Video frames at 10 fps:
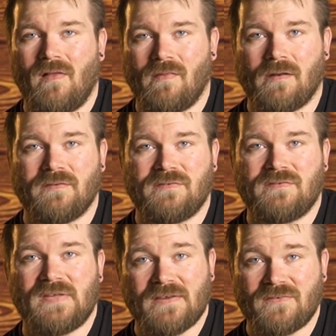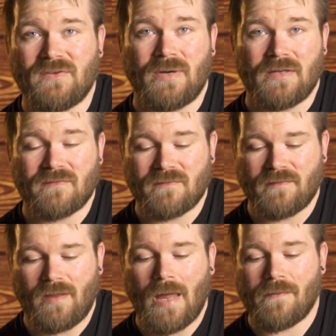little test units
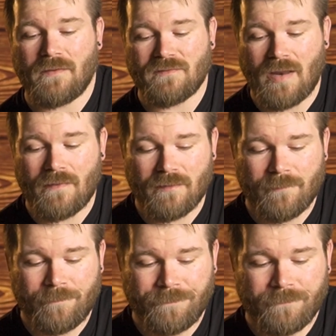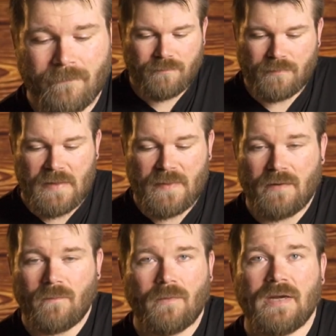out of this leather, and
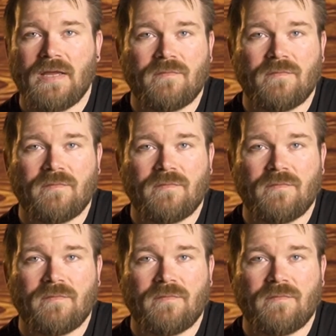then we're gonna get